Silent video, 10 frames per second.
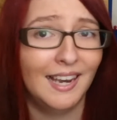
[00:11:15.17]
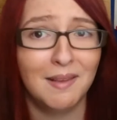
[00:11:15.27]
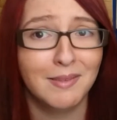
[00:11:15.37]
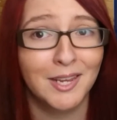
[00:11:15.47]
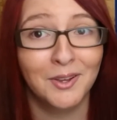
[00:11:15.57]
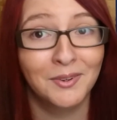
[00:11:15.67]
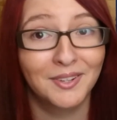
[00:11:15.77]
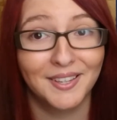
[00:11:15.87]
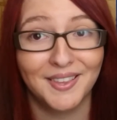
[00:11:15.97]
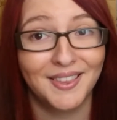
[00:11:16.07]
let me know,
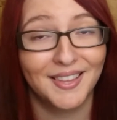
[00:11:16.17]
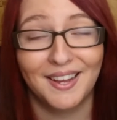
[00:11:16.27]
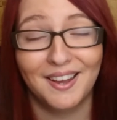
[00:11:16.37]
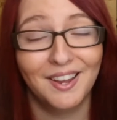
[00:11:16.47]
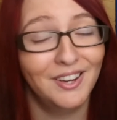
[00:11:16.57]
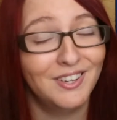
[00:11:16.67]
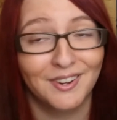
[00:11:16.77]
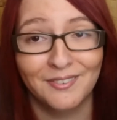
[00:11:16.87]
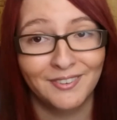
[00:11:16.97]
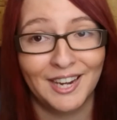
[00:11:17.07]
because I
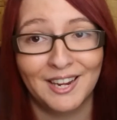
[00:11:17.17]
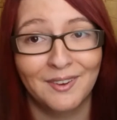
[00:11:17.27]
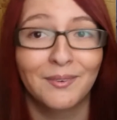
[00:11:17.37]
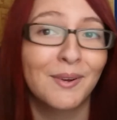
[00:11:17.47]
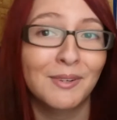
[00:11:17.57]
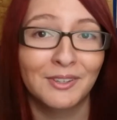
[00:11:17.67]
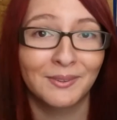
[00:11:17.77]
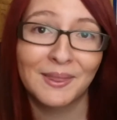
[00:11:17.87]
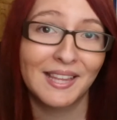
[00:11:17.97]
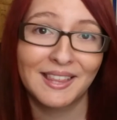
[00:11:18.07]
don't really know what I'm
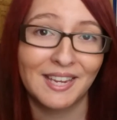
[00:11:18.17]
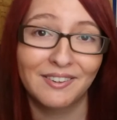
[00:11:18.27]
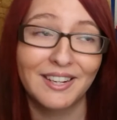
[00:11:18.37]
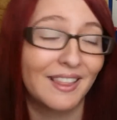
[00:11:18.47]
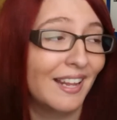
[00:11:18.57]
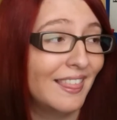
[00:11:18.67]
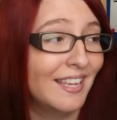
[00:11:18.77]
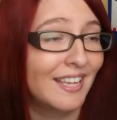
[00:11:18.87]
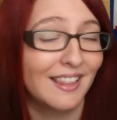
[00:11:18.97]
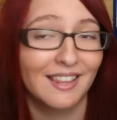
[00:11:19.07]
doing with this series, and I
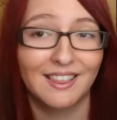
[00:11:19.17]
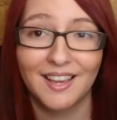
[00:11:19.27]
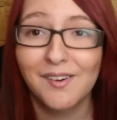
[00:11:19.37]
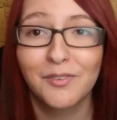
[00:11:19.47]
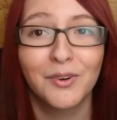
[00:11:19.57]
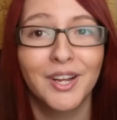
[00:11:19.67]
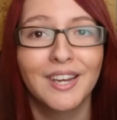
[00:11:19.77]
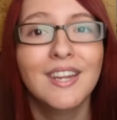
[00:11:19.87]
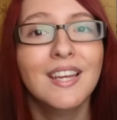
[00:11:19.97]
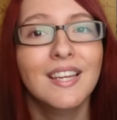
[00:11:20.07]
think it's a tough
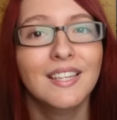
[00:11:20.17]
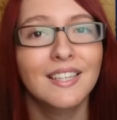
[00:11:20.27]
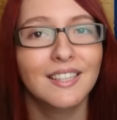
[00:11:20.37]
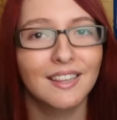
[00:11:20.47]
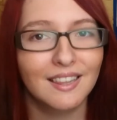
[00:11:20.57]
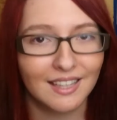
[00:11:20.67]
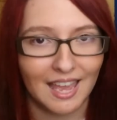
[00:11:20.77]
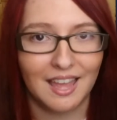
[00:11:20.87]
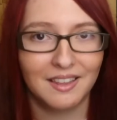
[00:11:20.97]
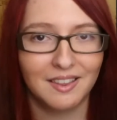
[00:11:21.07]
one to
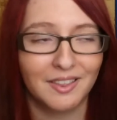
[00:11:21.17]
get.